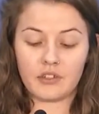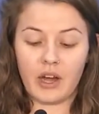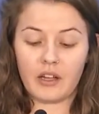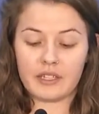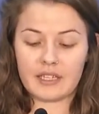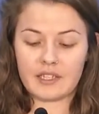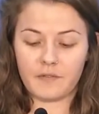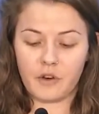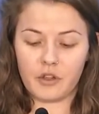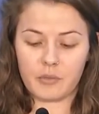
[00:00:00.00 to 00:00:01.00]
The trial dates
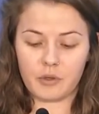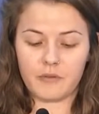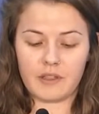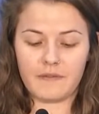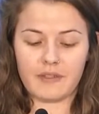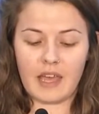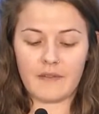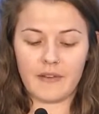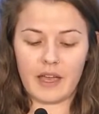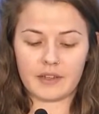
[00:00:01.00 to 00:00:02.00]
have further proven
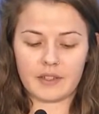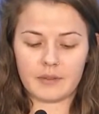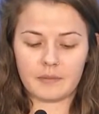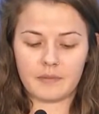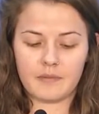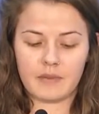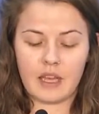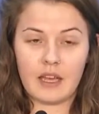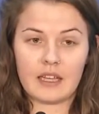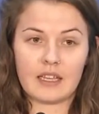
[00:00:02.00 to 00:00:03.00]
that fact.
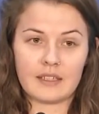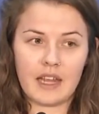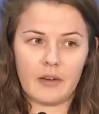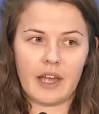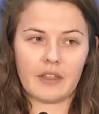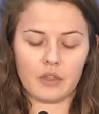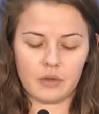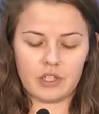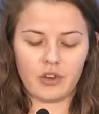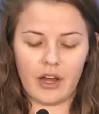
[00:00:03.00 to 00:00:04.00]
He has now had
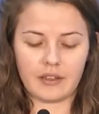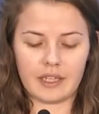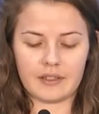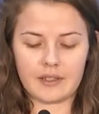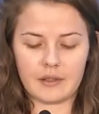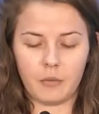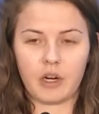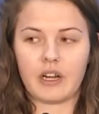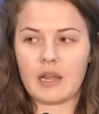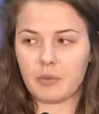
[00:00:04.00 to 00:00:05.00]
three trial dates
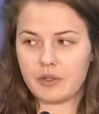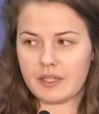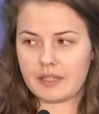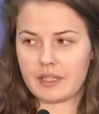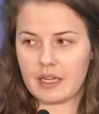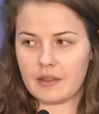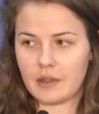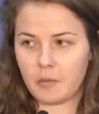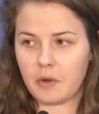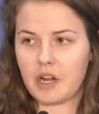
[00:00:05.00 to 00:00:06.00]
one on April
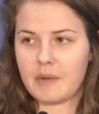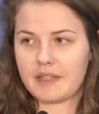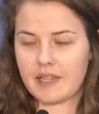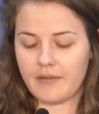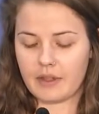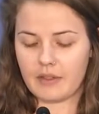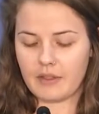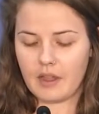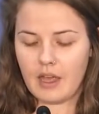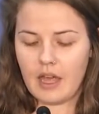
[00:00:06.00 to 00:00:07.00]
16th, one on May
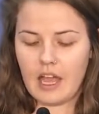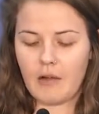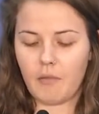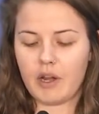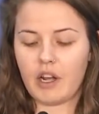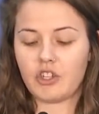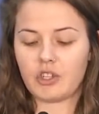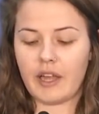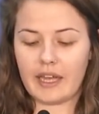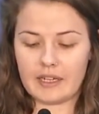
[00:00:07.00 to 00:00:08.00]
7th, and one on
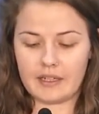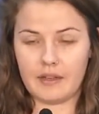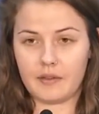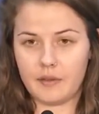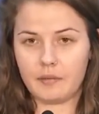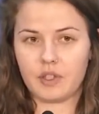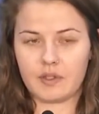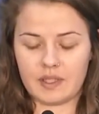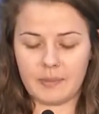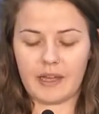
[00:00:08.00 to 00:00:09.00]
July 18th,
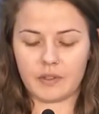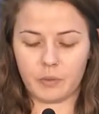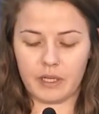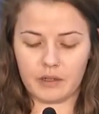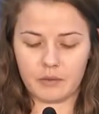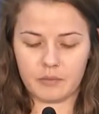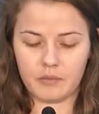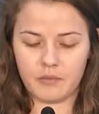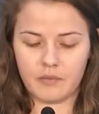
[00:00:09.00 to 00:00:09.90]
just this past week.